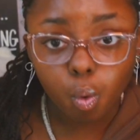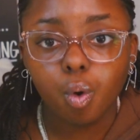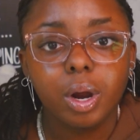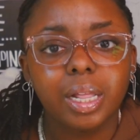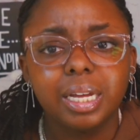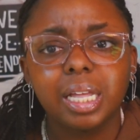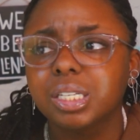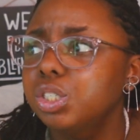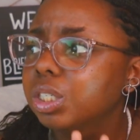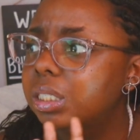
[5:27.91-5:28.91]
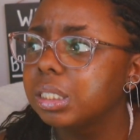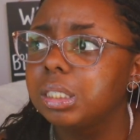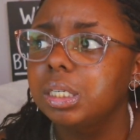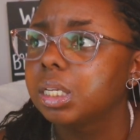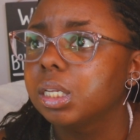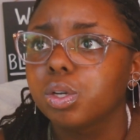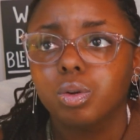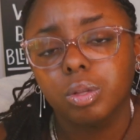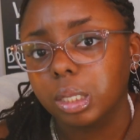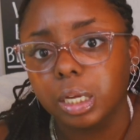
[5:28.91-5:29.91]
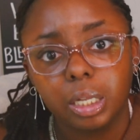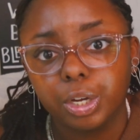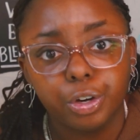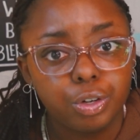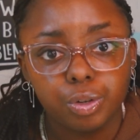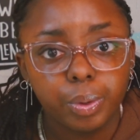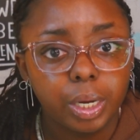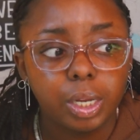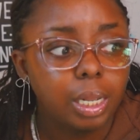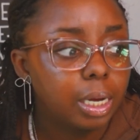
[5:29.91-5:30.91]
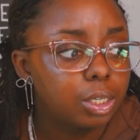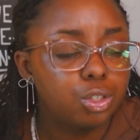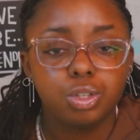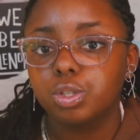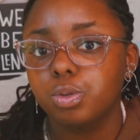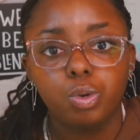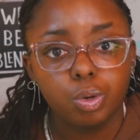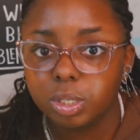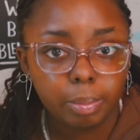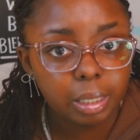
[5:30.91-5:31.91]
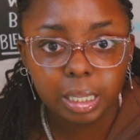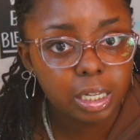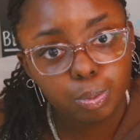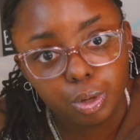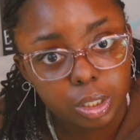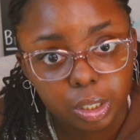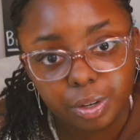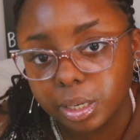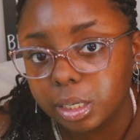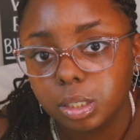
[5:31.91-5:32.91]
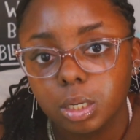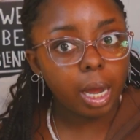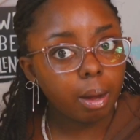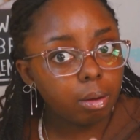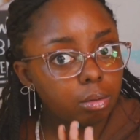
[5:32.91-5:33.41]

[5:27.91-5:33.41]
Or like, that's just a silly little thing that you're doing, and like, do something that's more serious. Like